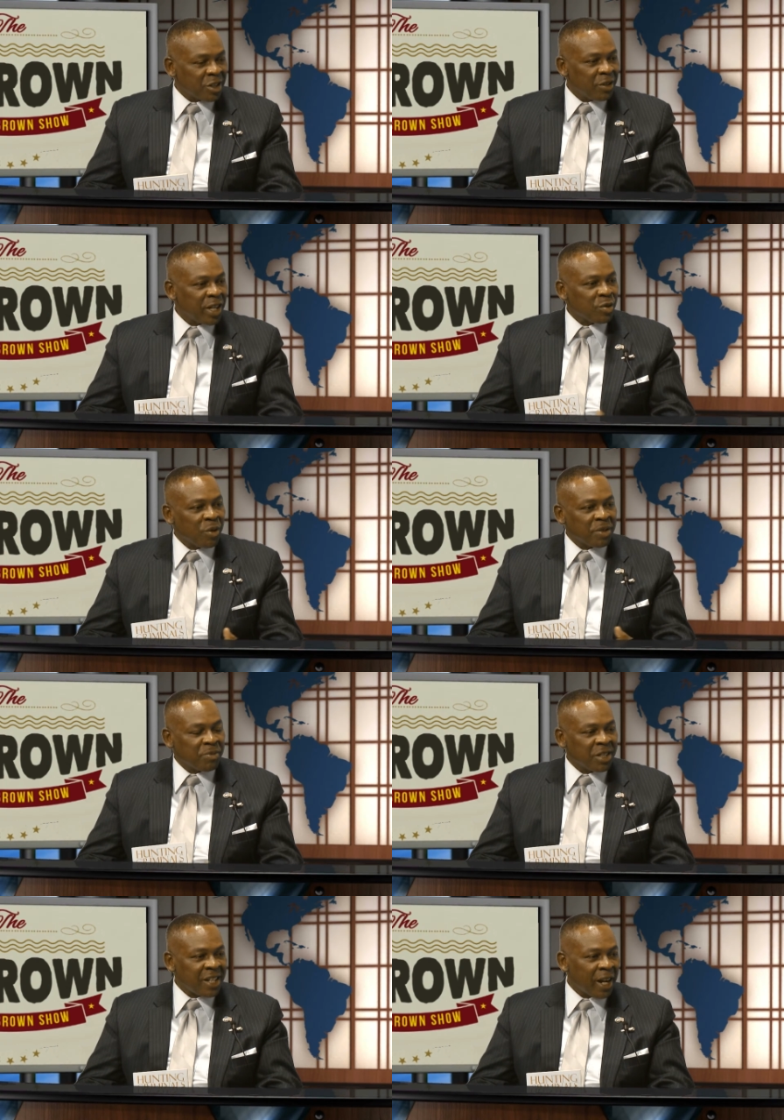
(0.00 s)
So that's where
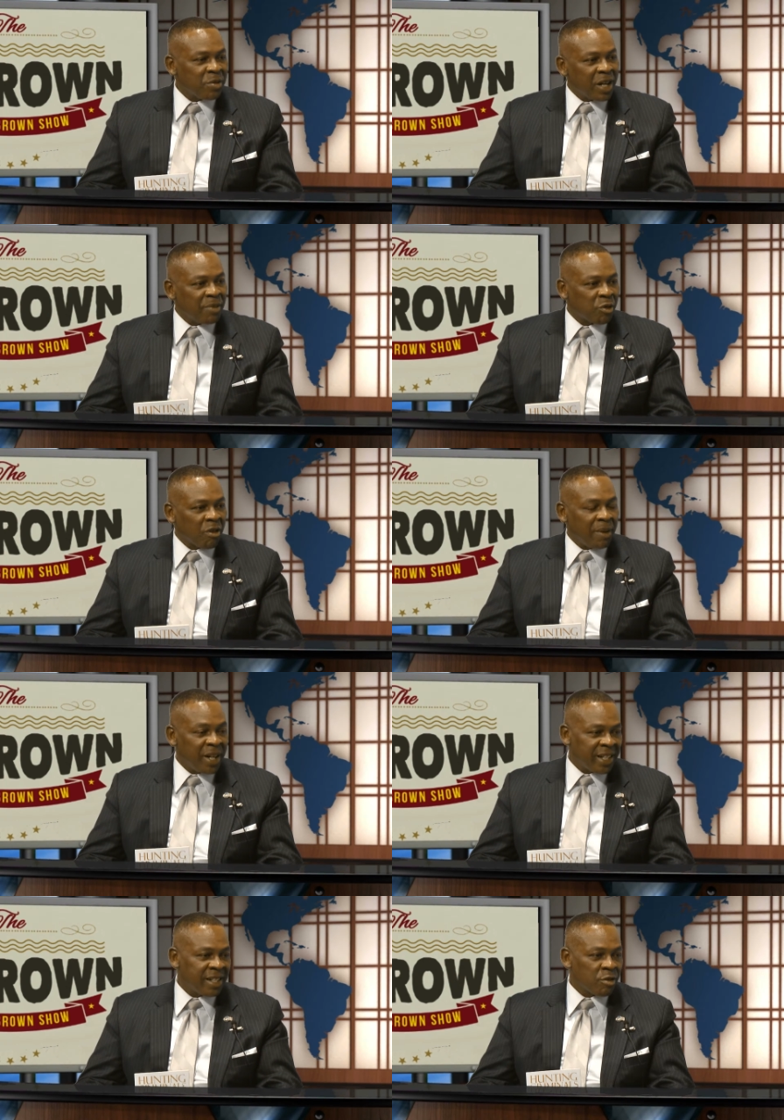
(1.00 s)
the title comes from,
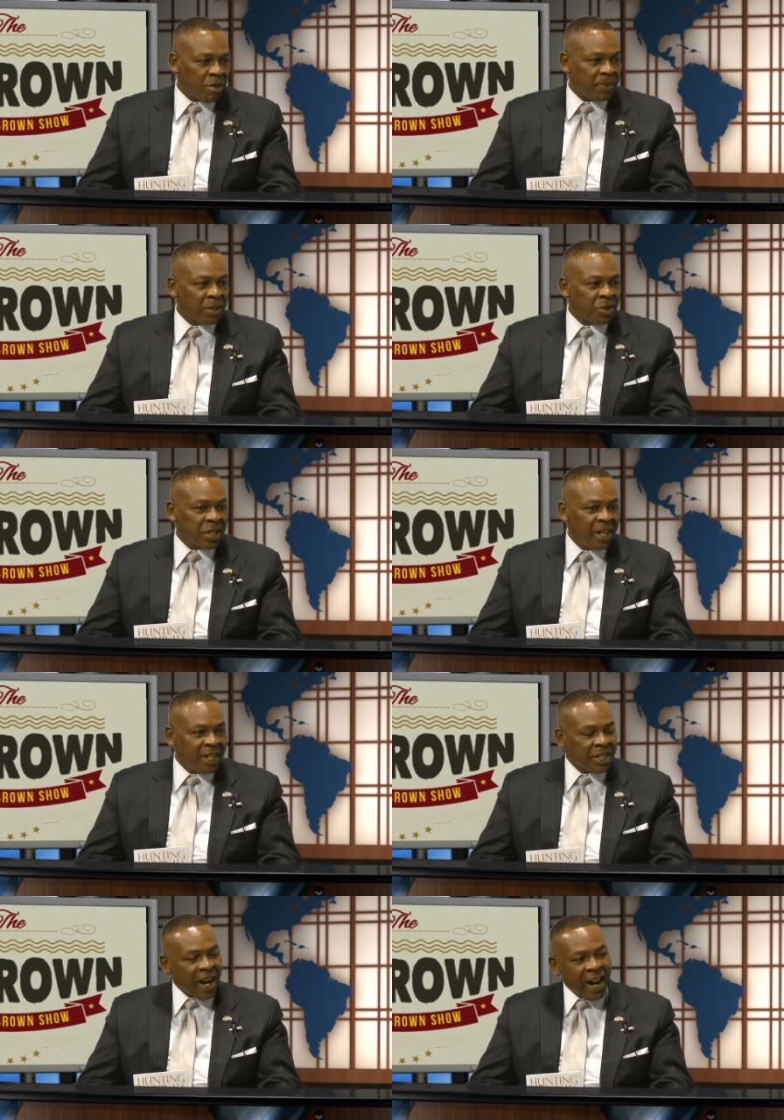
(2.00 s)
hunting criminals
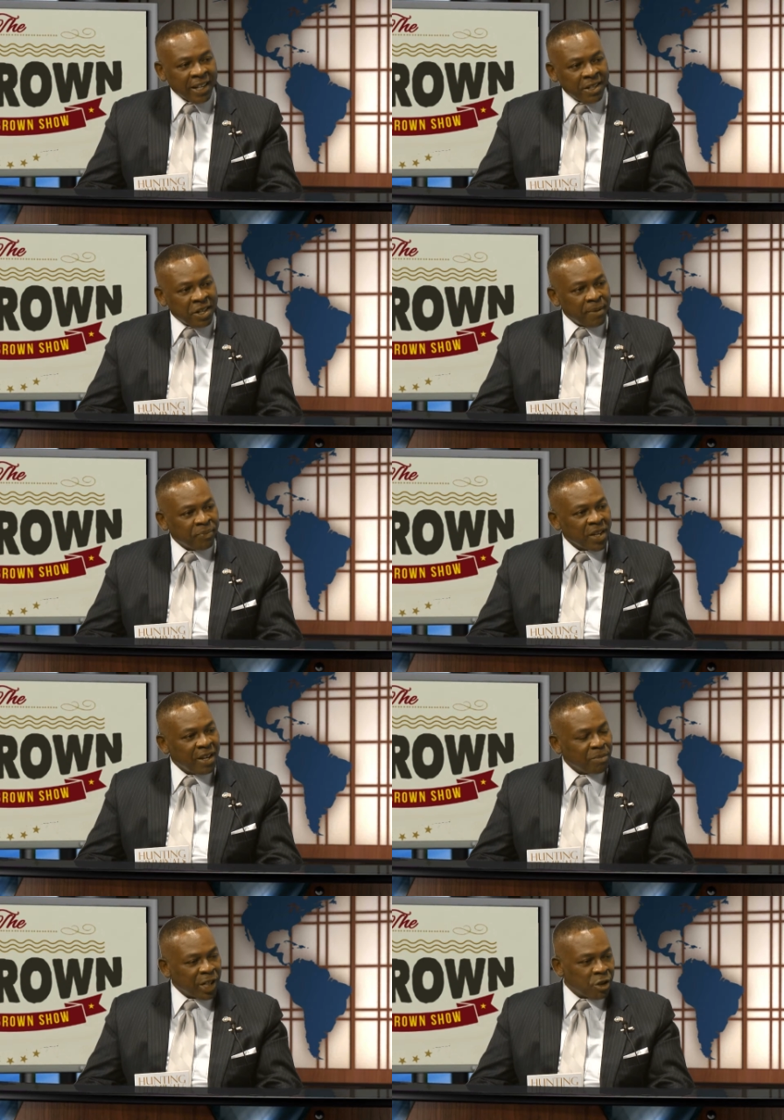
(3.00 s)
to hiding them,
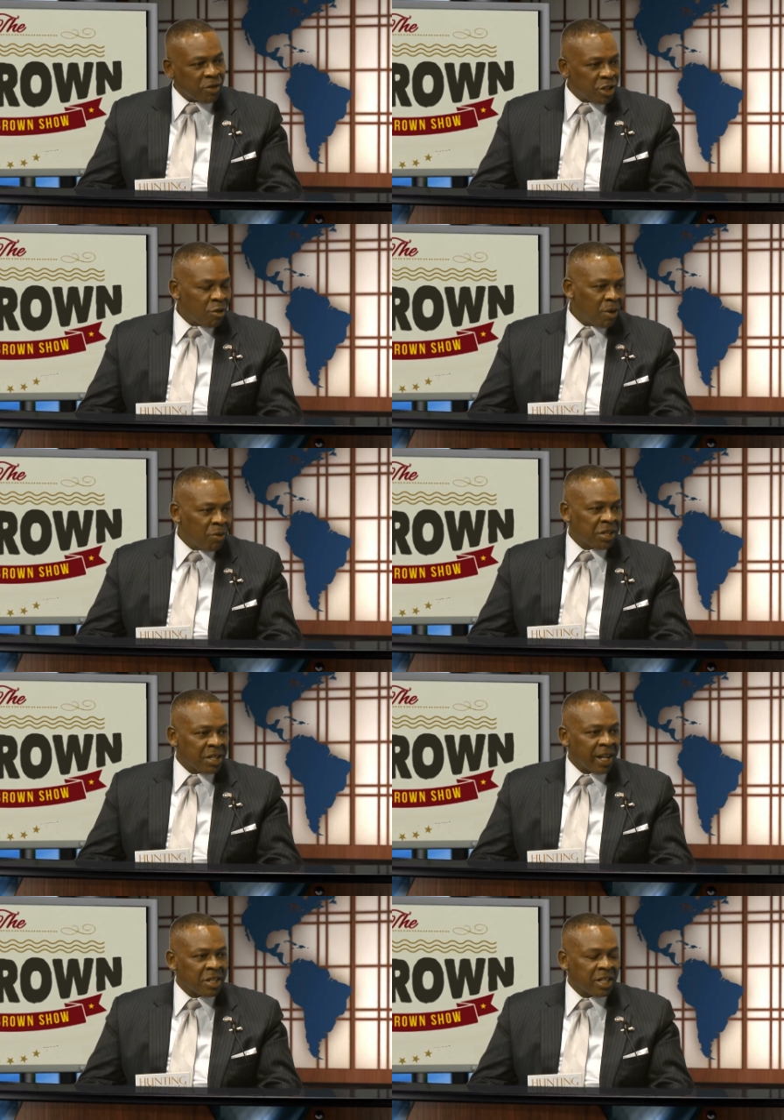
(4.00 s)
my journey to and with the
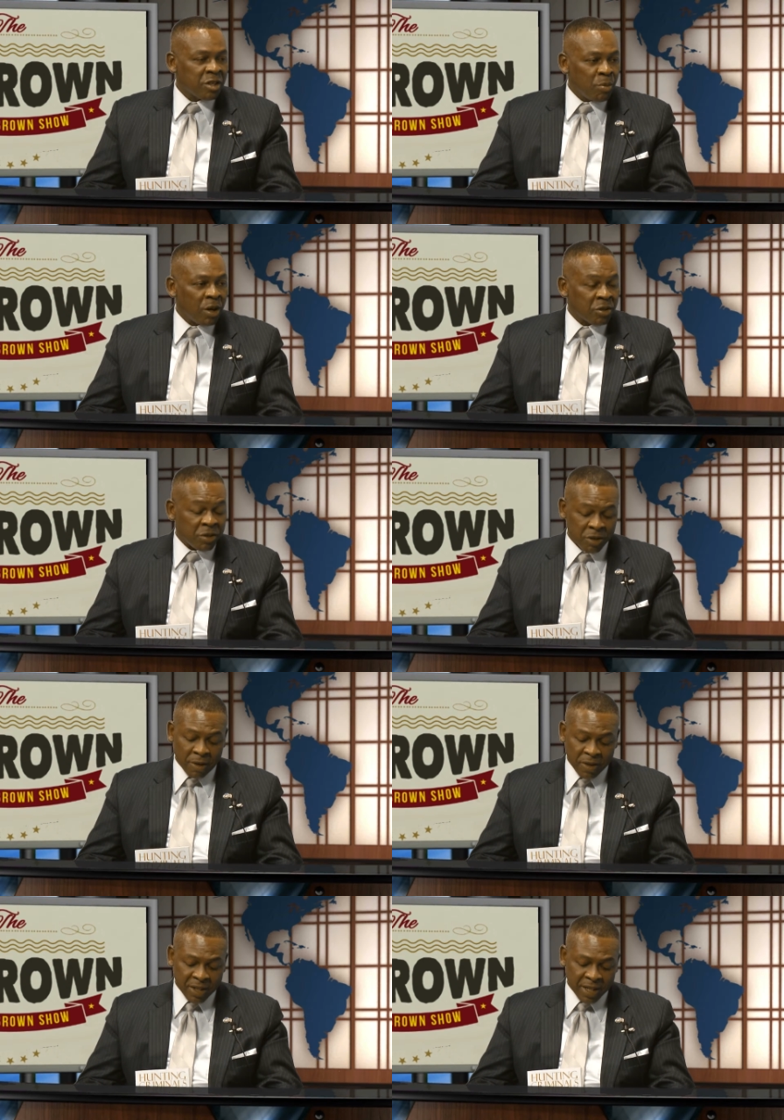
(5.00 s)
United States Marshal
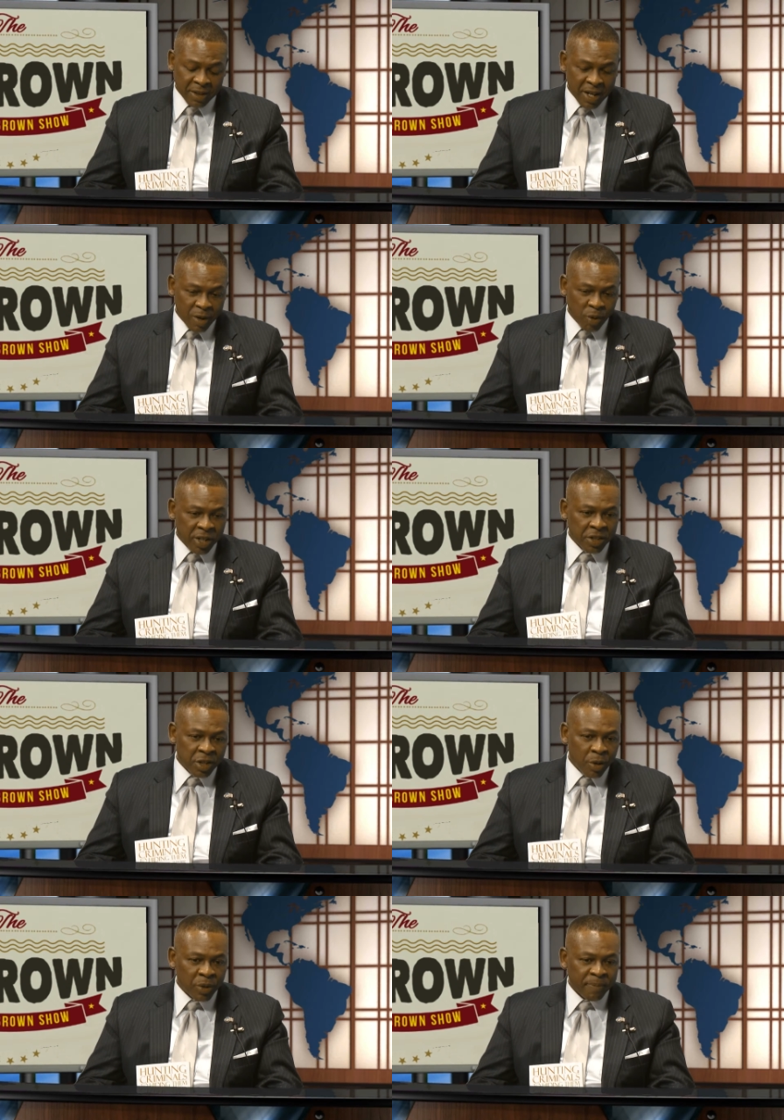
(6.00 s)
Service. And one other
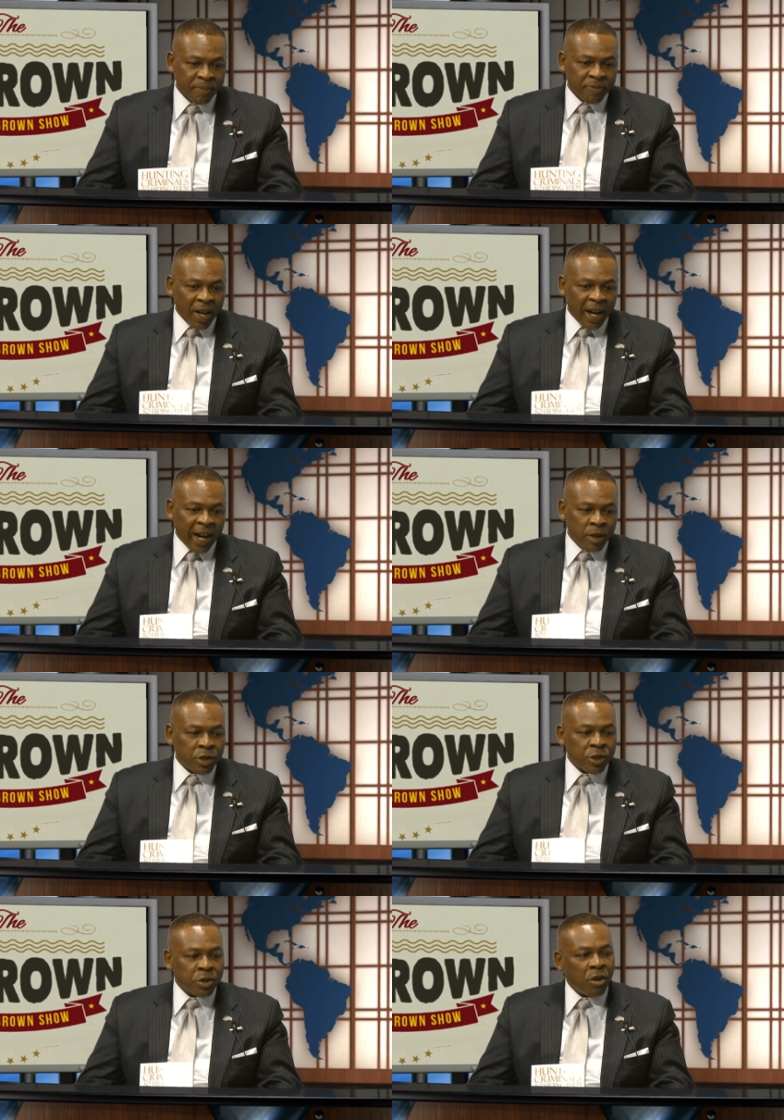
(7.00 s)
note, I
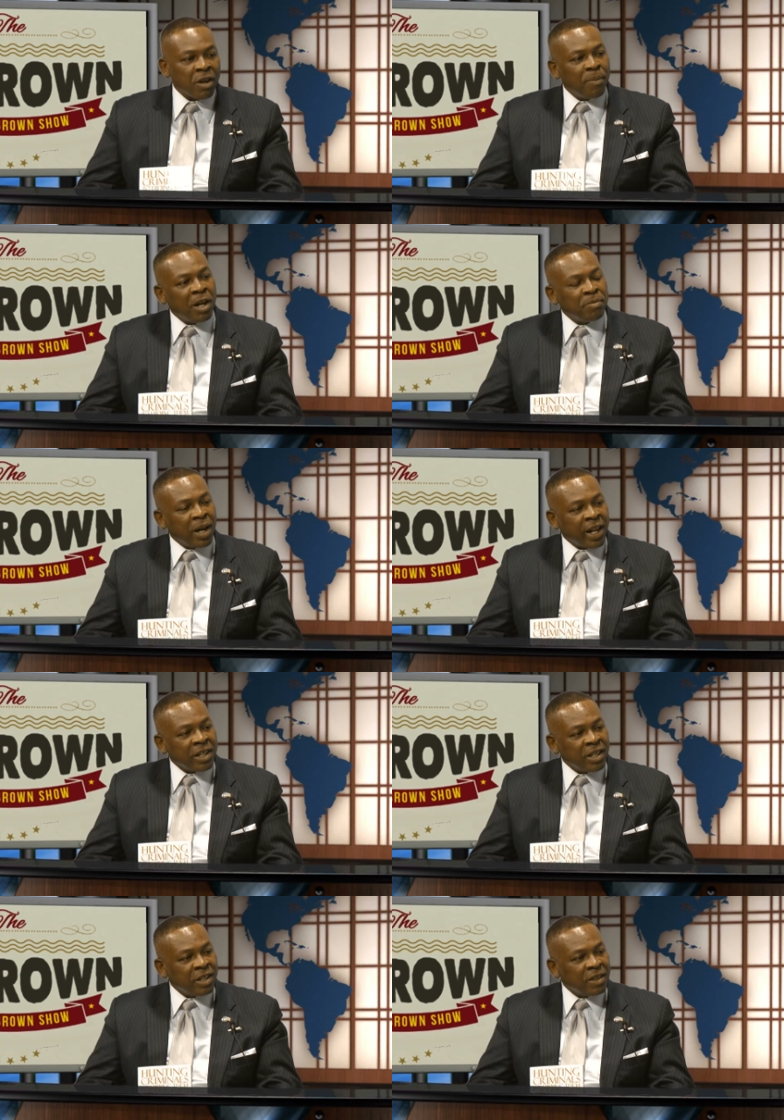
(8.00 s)
also talk about my